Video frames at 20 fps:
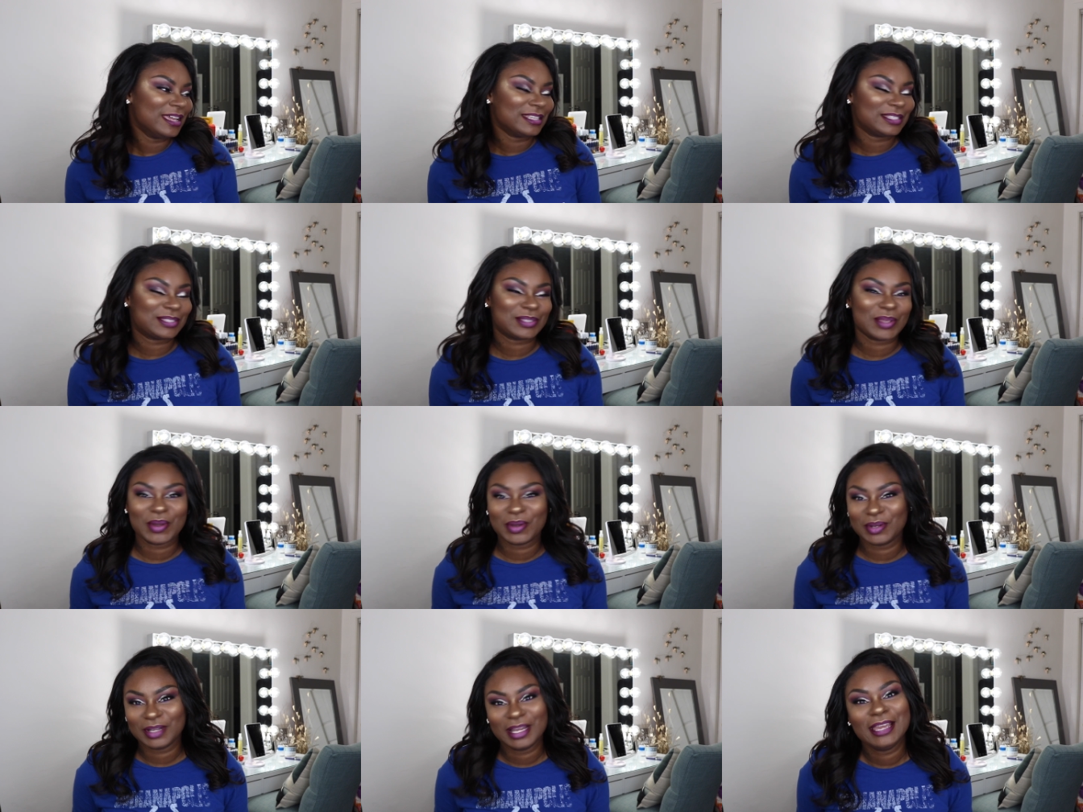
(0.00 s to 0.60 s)

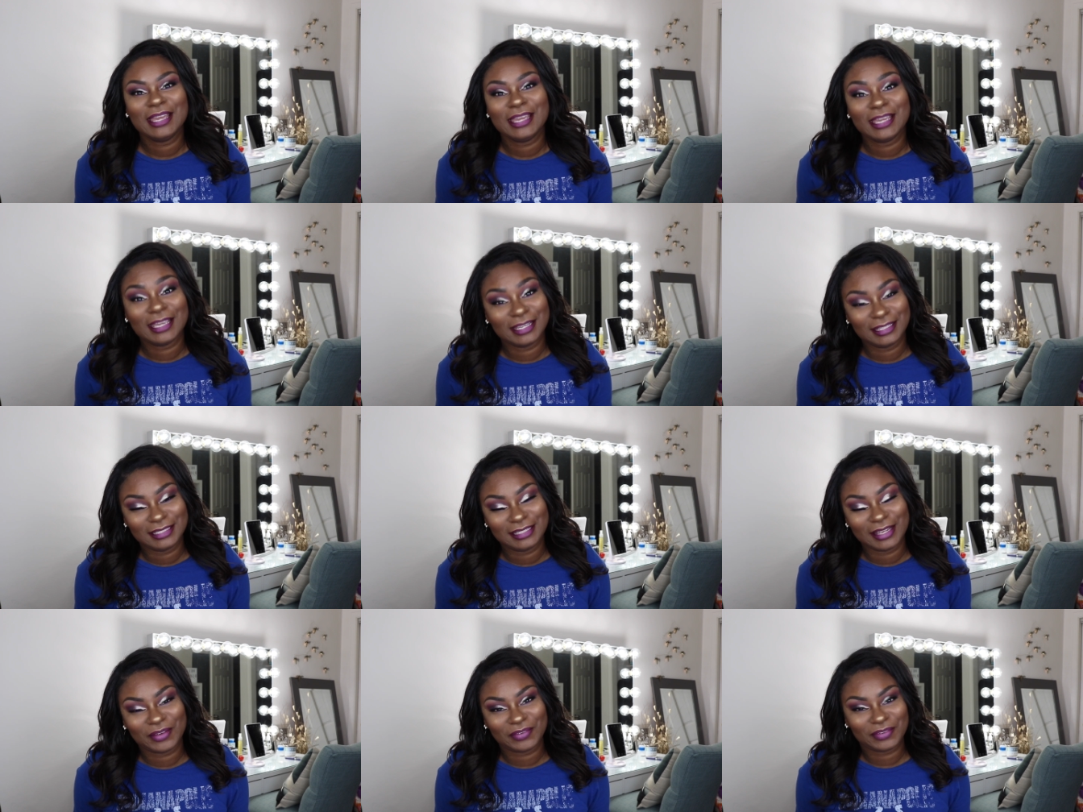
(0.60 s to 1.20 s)
So
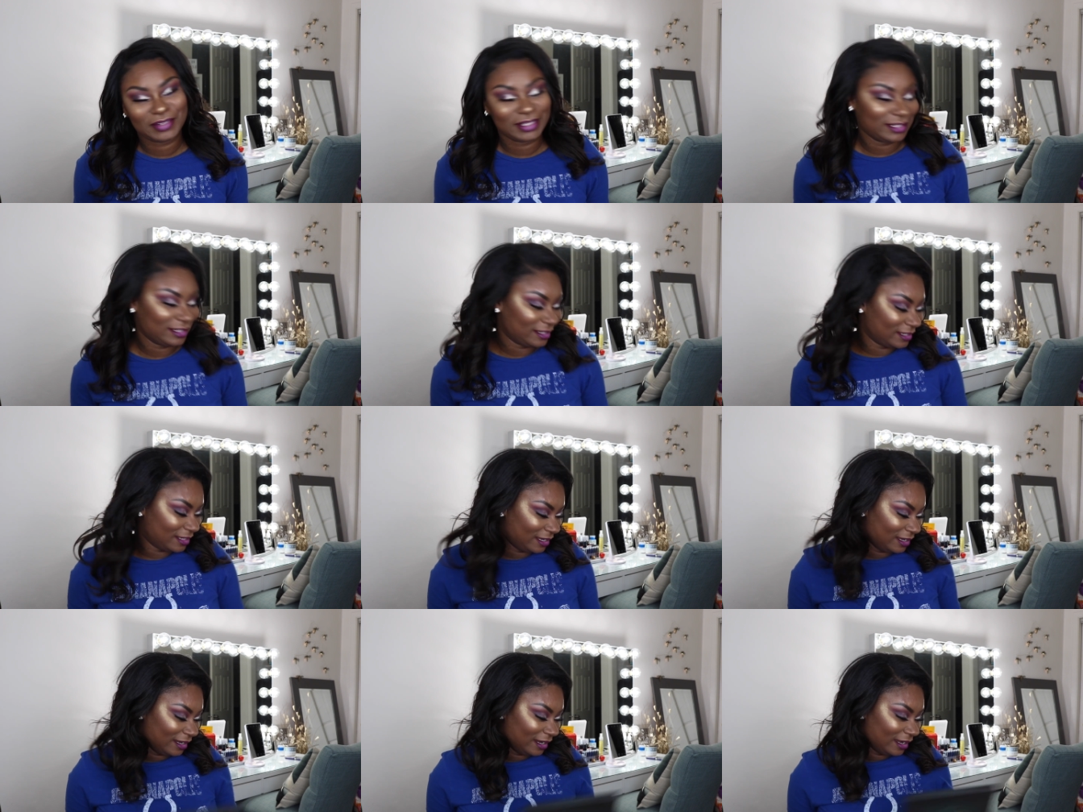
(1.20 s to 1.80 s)
it
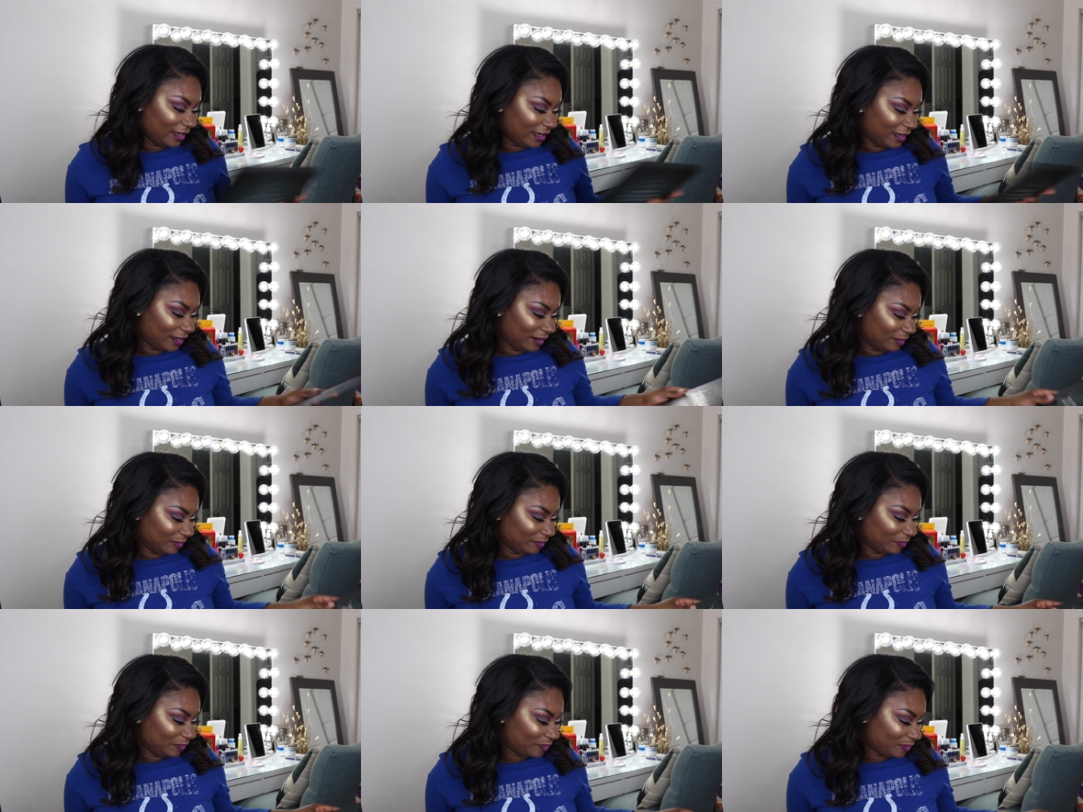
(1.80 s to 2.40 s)
definitely
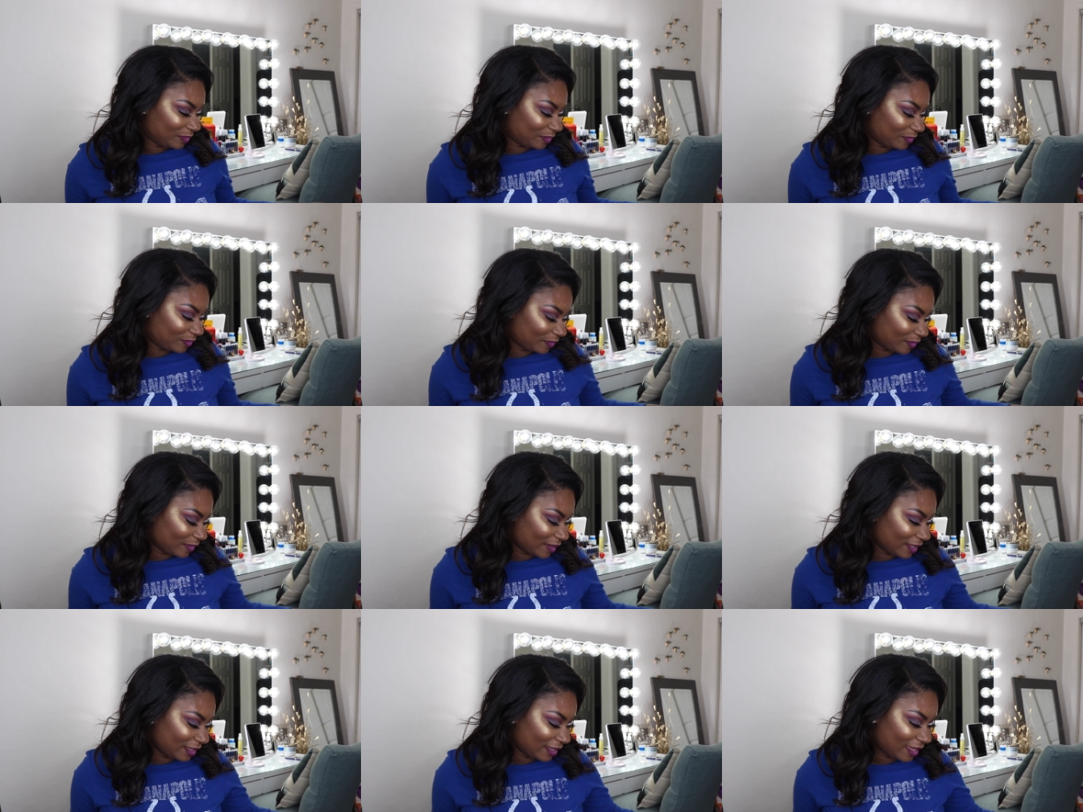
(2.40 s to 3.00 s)

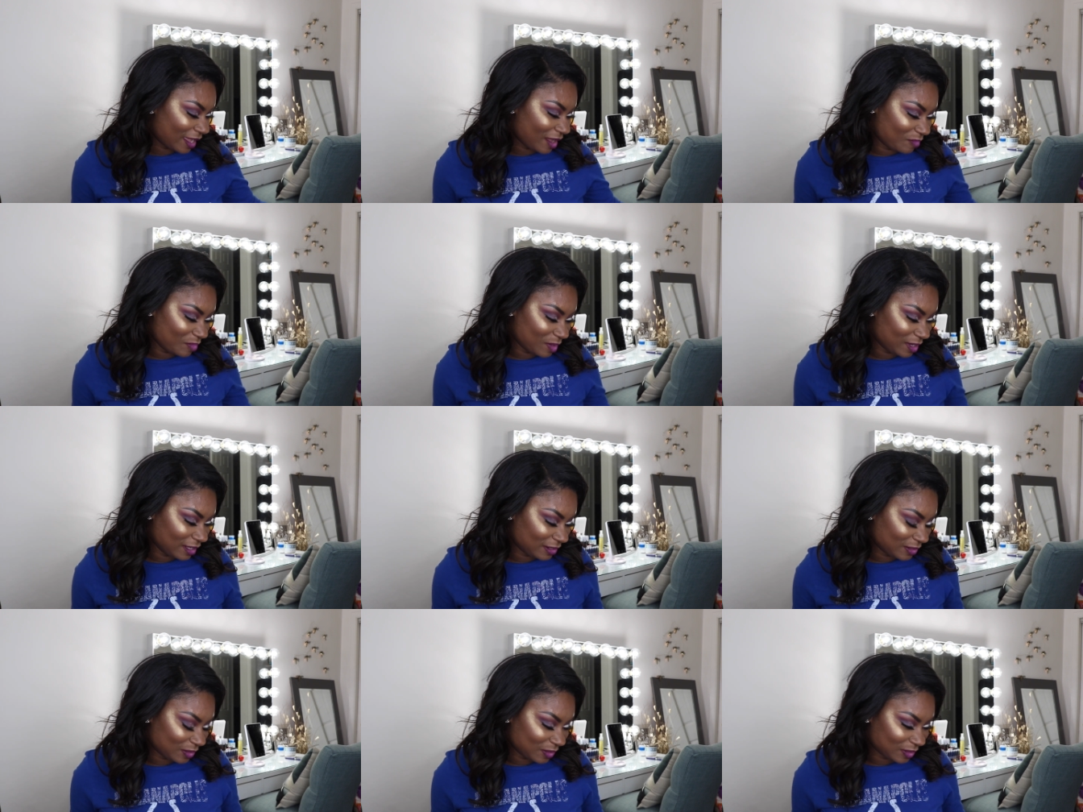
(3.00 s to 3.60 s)
gives me
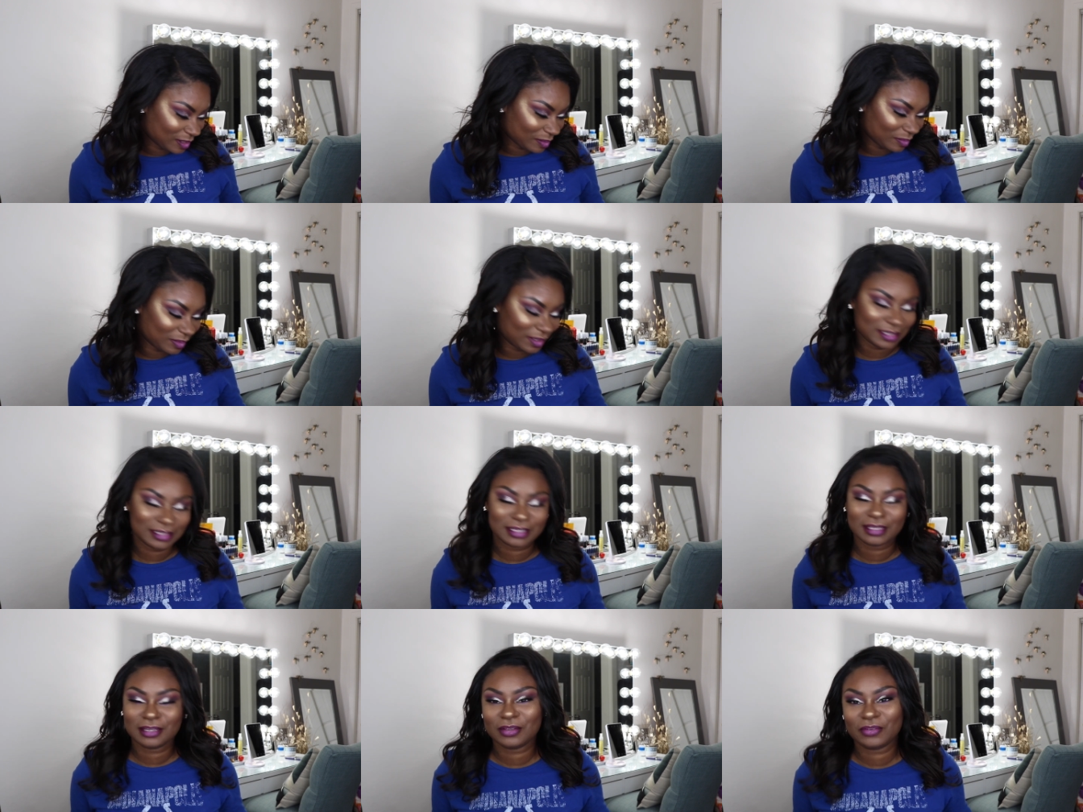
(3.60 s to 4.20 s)
a little
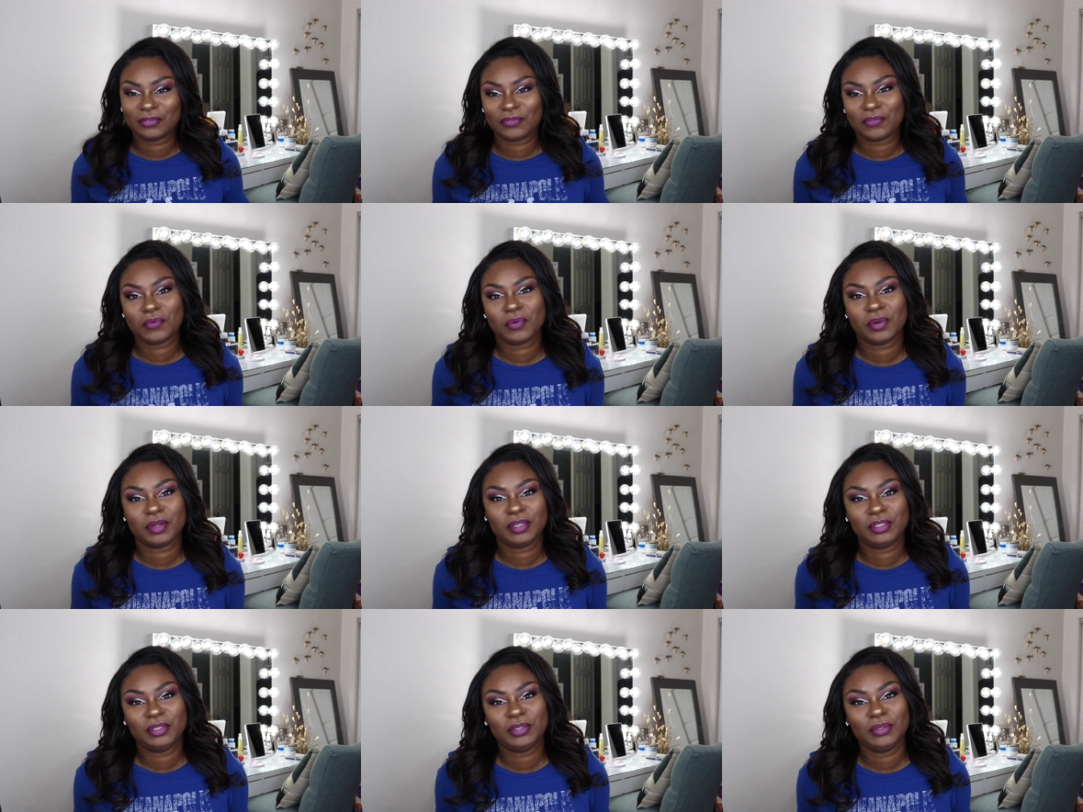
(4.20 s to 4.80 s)
something to look
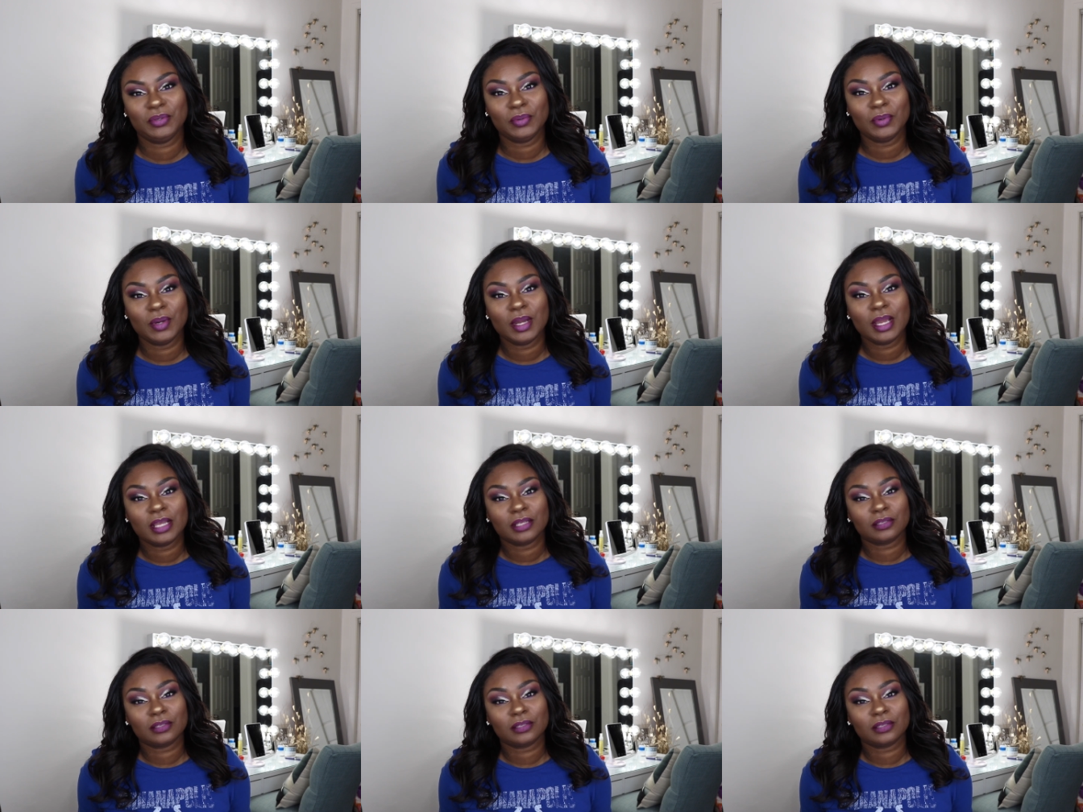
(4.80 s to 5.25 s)
forward to.